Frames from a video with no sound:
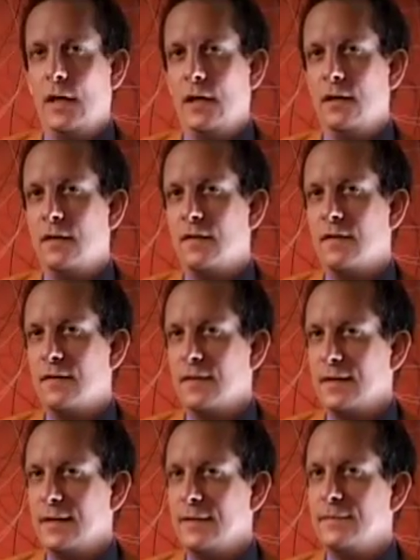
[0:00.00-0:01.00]
Well,
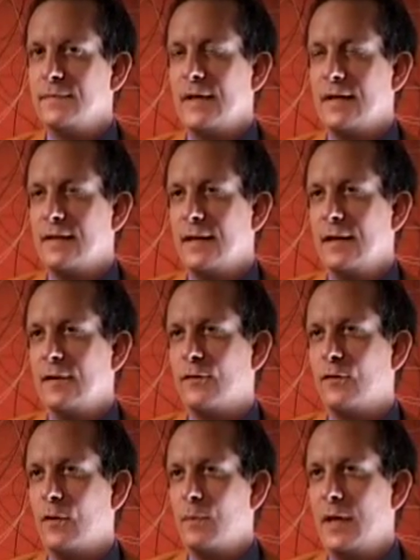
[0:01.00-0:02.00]
as it
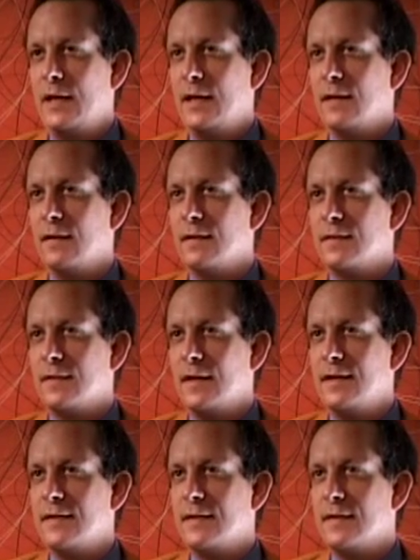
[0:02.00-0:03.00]
lives from many other
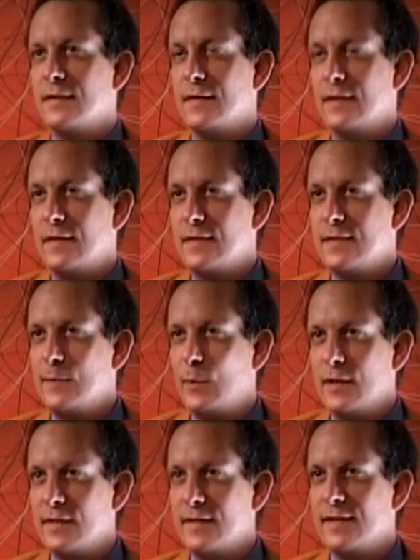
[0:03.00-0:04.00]
sciences and
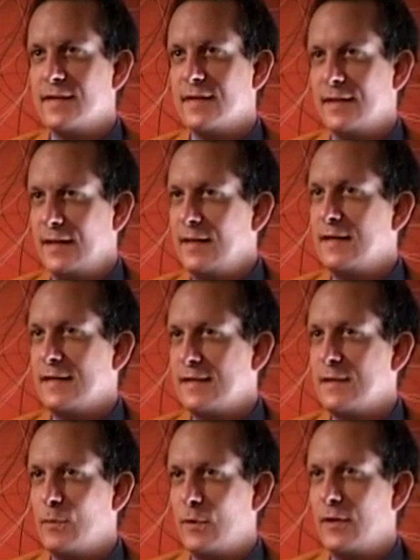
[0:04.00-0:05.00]
disciplines, it's an
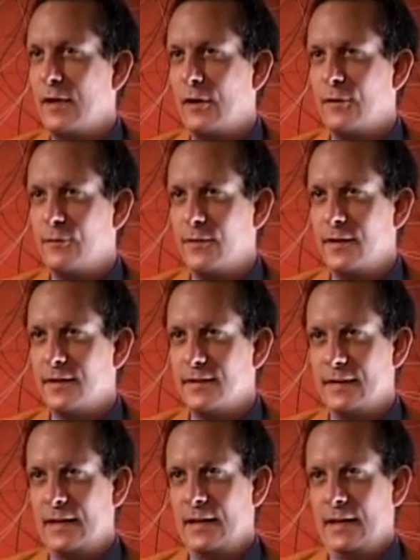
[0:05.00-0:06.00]
interdisciplinary field,
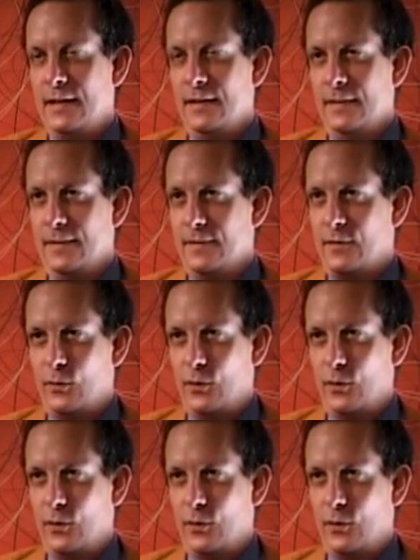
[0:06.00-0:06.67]
so